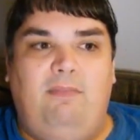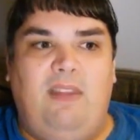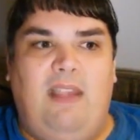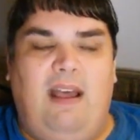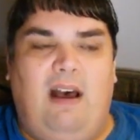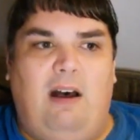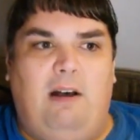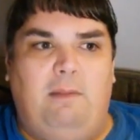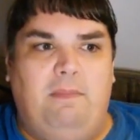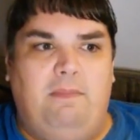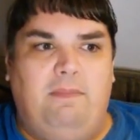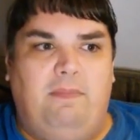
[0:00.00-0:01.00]

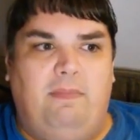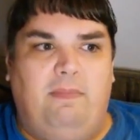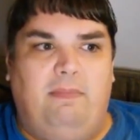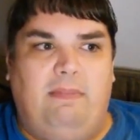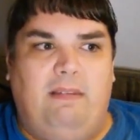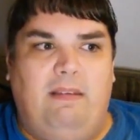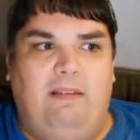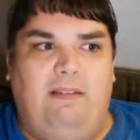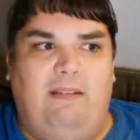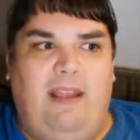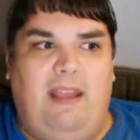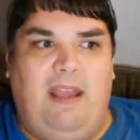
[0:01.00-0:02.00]
Um,
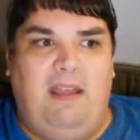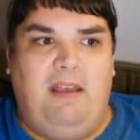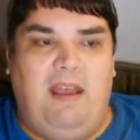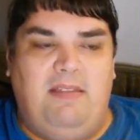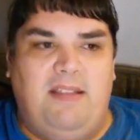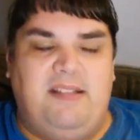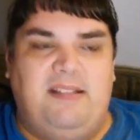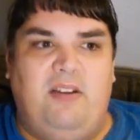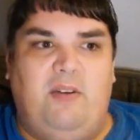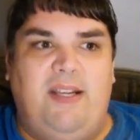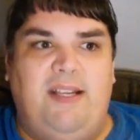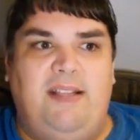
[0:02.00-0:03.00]
and, and this
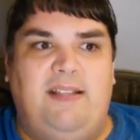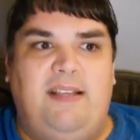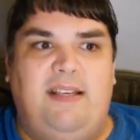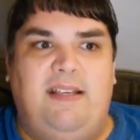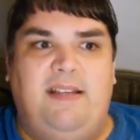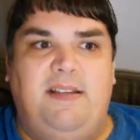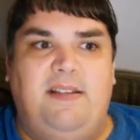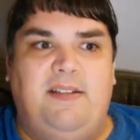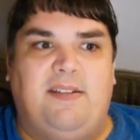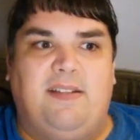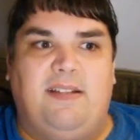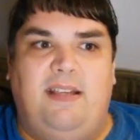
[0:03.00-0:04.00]
series
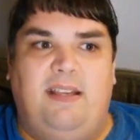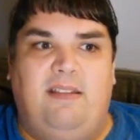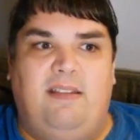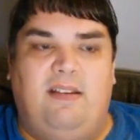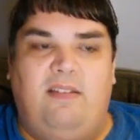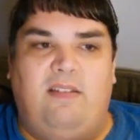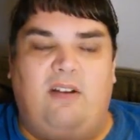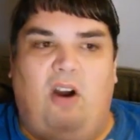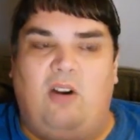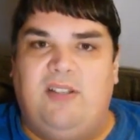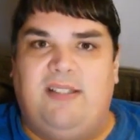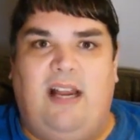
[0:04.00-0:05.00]
is the the
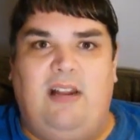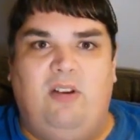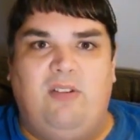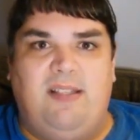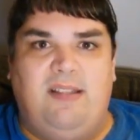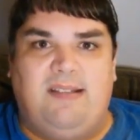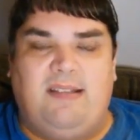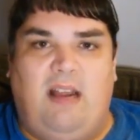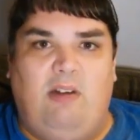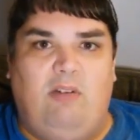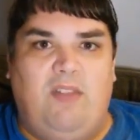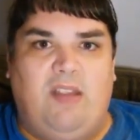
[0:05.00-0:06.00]
art style is in the
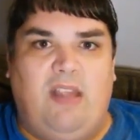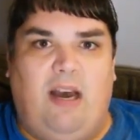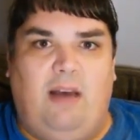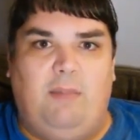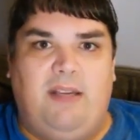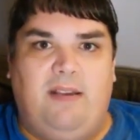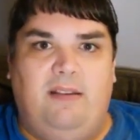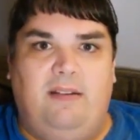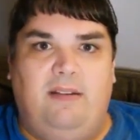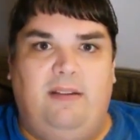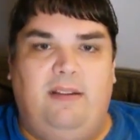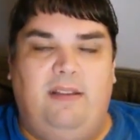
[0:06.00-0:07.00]
style of the comic.
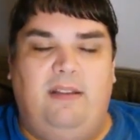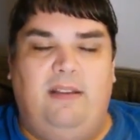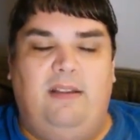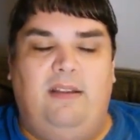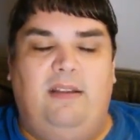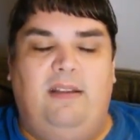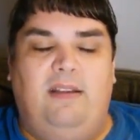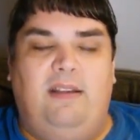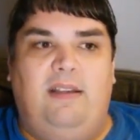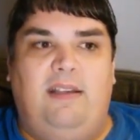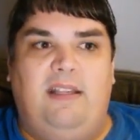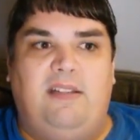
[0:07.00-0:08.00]

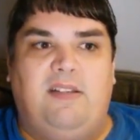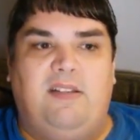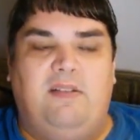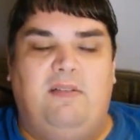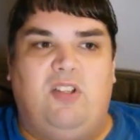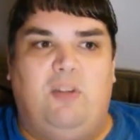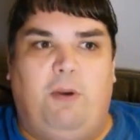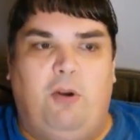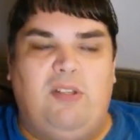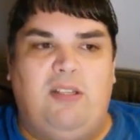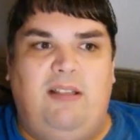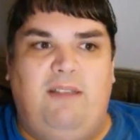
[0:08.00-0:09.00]
It's
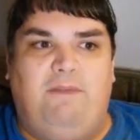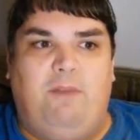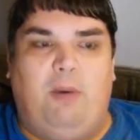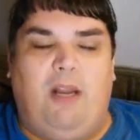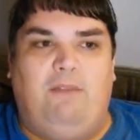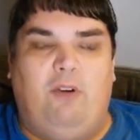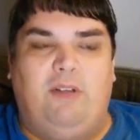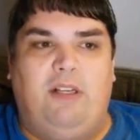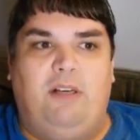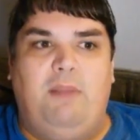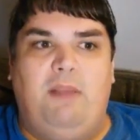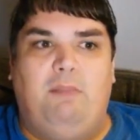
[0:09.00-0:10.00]
supposedly, from what I've heard,
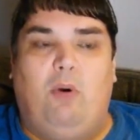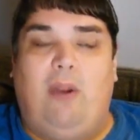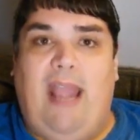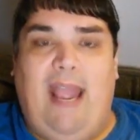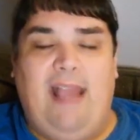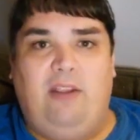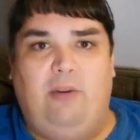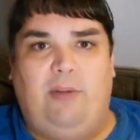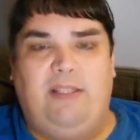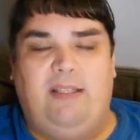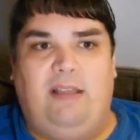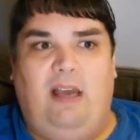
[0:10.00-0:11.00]
going to be more
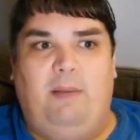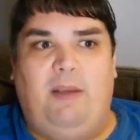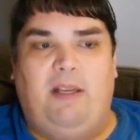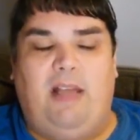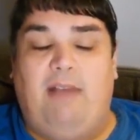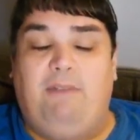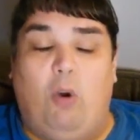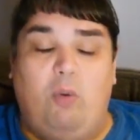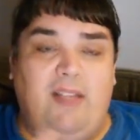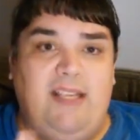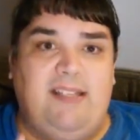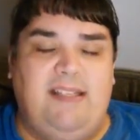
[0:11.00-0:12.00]
accurate to the comic. I've
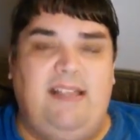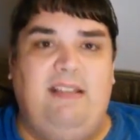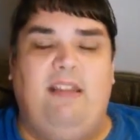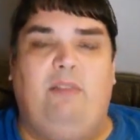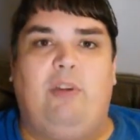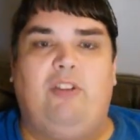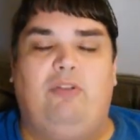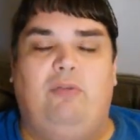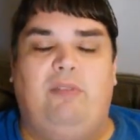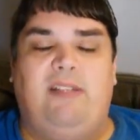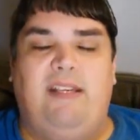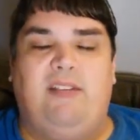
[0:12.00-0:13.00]
only seen the
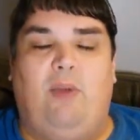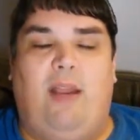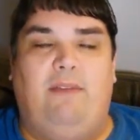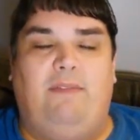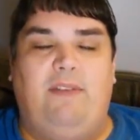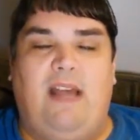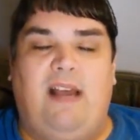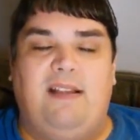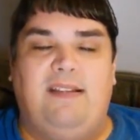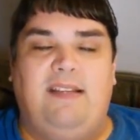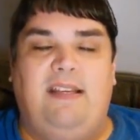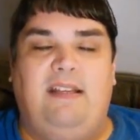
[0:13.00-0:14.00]
original teaser. I have not
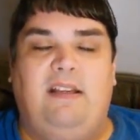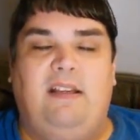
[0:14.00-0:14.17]
seen